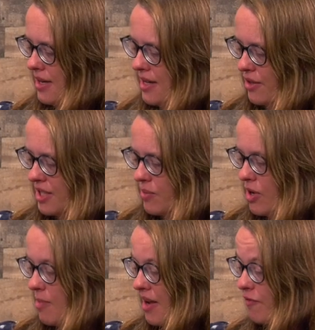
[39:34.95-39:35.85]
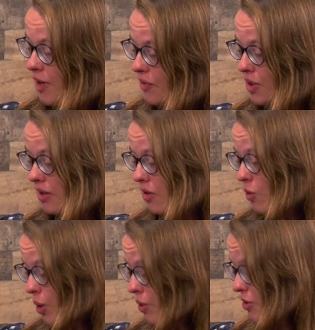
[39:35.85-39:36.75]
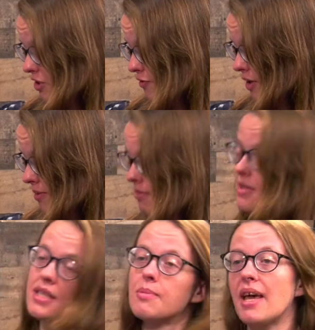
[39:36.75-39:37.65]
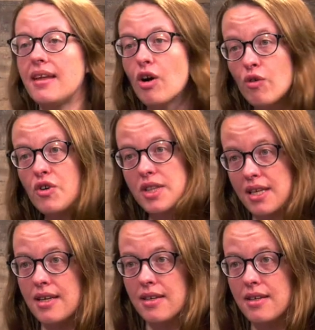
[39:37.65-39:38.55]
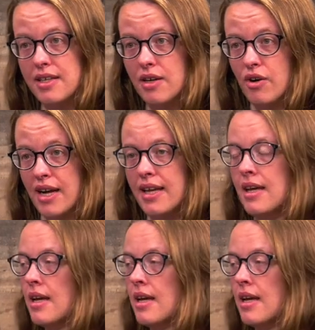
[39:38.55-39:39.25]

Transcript: I looked up one of my favorite quotes from the debate over the ERA,